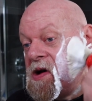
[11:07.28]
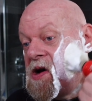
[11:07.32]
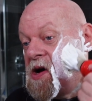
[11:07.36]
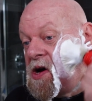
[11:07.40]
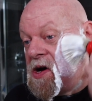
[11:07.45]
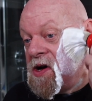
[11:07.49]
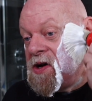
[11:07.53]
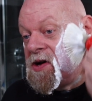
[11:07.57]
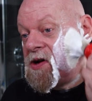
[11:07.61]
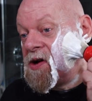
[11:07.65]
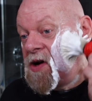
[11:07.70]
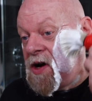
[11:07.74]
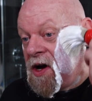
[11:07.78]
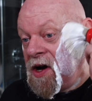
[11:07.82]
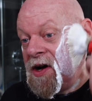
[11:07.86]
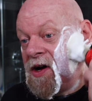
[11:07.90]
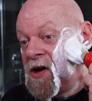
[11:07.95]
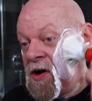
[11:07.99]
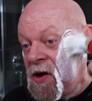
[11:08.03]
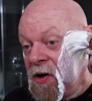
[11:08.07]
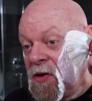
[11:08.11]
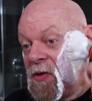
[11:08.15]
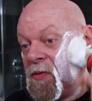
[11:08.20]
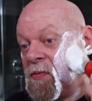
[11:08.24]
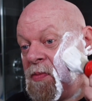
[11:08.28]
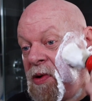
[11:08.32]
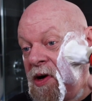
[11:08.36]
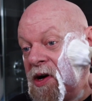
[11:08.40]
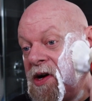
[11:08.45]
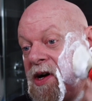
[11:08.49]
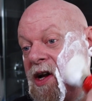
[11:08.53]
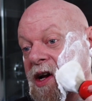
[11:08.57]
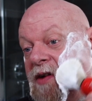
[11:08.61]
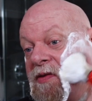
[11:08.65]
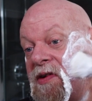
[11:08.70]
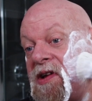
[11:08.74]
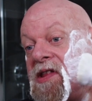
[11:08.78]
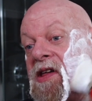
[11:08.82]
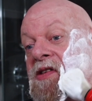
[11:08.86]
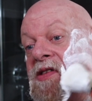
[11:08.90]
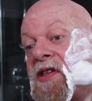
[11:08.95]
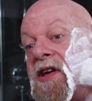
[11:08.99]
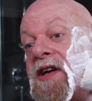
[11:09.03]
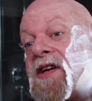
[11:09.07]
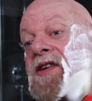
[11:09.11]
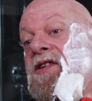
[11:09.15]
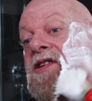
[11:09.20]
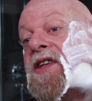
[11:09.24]
under a whole pile of other
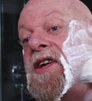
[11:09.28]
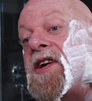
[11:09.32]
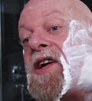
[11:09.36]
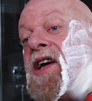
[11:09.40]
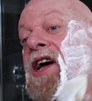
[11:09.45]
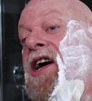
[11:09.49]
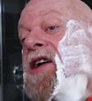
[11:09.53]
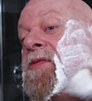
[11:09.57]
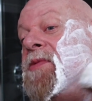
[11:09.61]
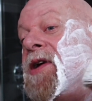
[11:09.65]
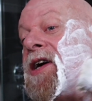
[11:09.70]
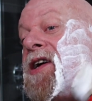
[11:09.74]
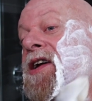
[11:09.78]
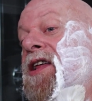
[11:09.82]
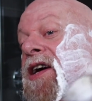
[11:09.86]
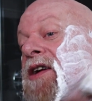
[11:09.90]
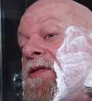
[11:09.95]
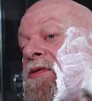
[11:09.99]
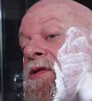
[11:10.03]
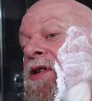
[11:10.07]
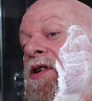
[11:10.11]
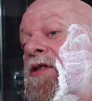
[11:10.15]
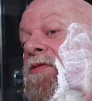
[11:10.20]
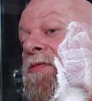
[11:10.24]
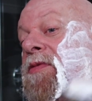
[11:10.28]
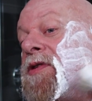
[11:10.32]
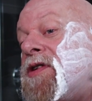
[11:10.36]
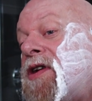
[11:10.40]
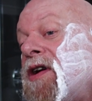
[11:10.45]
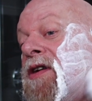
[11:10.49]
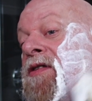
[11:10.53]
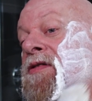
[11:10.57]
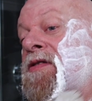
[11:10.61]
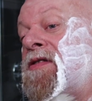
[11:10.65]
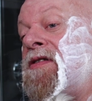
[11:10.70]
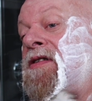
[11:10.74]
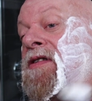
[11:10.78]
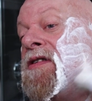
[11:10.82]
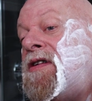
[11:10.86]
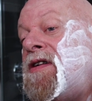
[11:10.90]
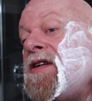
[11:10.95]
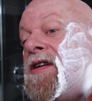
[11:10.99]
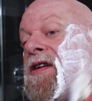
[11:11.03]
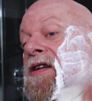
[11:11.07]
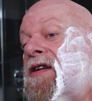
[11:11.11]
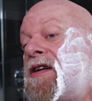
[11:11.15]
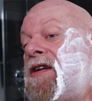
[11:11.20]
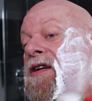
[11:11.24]
things that came out of that room. So
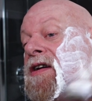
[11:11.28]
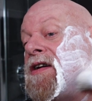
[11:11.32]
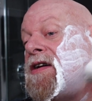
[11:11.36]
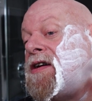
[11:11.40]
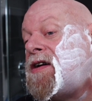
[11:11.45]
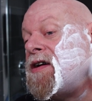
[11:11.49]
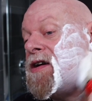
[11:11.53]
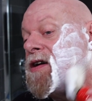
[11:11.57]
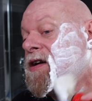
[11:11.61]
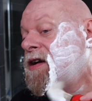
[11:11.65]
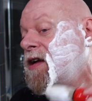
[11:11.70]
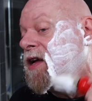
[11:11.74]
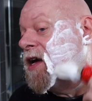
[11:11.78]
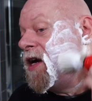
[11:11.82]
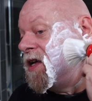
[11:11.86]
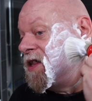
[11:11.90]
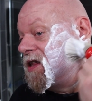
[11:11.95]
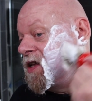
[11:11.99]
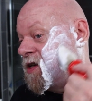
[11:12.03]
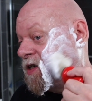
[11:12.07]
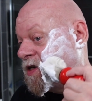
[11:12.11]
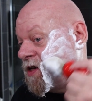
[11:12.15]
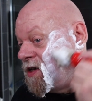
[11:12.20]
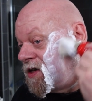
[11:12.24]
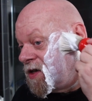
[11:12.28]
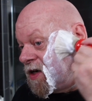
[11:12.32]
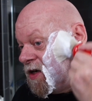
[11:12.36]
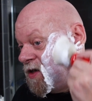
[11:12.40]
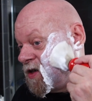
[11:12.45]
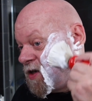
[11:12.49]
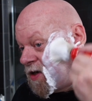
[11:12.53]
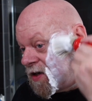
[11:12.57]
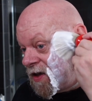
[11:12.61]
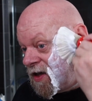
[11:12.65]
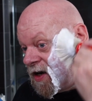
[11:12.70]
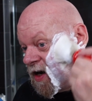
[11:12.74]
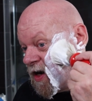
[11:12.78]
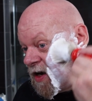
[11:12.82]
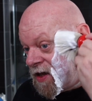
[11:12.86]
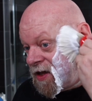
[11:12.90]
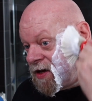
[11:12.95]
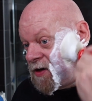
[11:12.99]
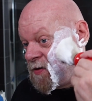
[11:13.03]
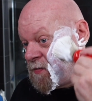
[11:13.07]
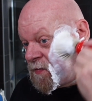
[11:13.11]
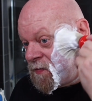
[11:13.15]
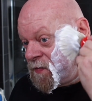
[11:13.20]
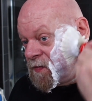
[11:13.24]
yeah, this is eating the
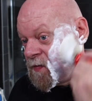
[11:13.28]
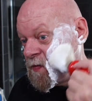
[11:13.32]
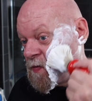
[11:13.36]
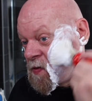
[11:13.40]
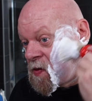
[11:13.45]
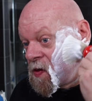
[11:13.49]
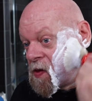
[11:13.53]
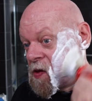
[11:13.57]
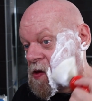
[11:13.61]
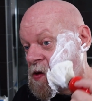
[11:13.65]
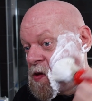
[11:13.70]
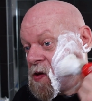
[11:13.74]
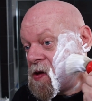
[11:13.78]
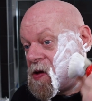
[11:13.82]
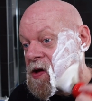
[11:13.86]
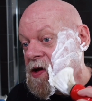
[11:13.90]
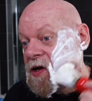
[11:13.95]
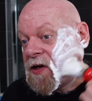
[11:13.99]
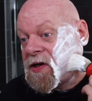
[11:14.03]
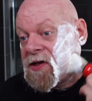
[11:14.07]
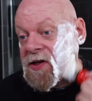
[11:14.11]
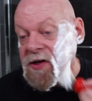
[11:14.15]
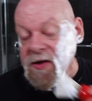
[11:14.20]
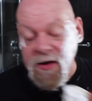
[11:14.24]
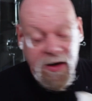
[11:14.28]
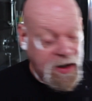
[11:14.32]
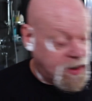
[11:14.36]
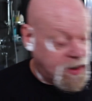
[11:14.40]
lather. So I'm